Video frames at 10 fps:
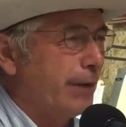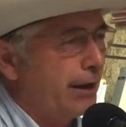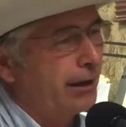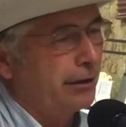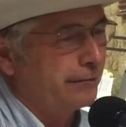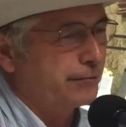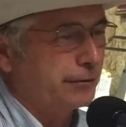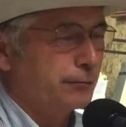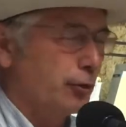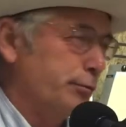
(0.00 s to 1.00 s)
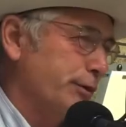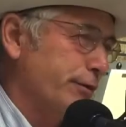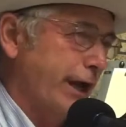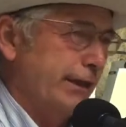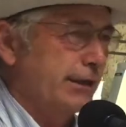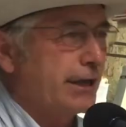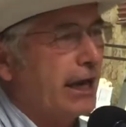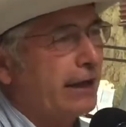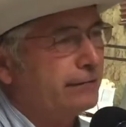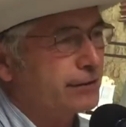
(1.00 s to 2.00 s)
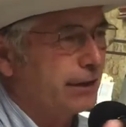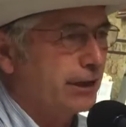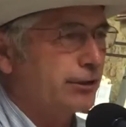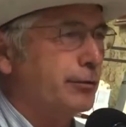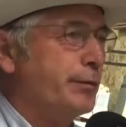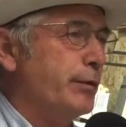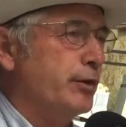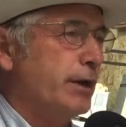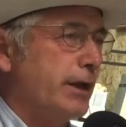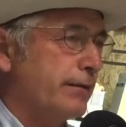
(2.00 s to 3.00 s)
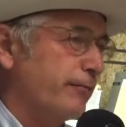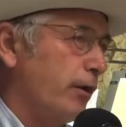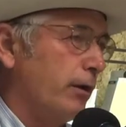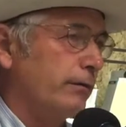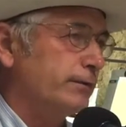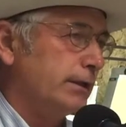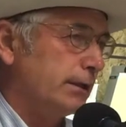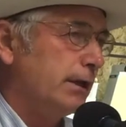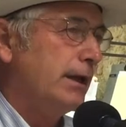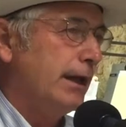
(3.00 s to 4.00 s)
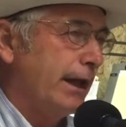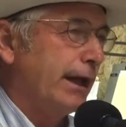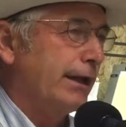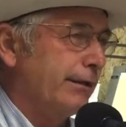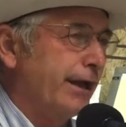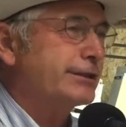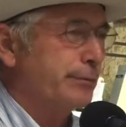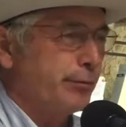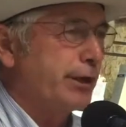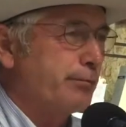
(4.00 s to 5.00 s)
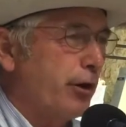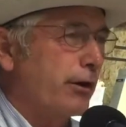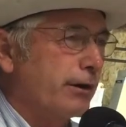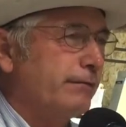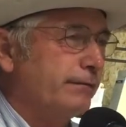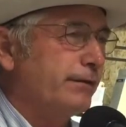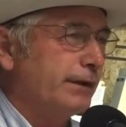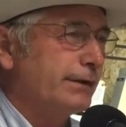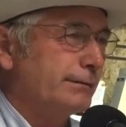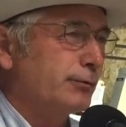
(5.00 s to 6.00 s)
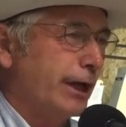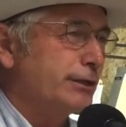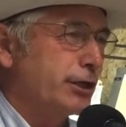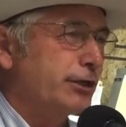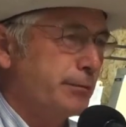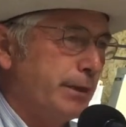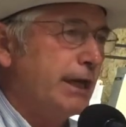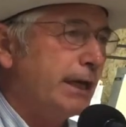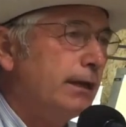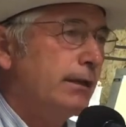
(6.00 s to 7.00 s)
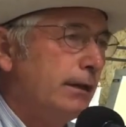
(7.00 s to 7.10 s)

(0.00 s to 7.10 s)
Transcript: I love to rope and drive the calves and get the community involved, and that's a big part of ranching to me,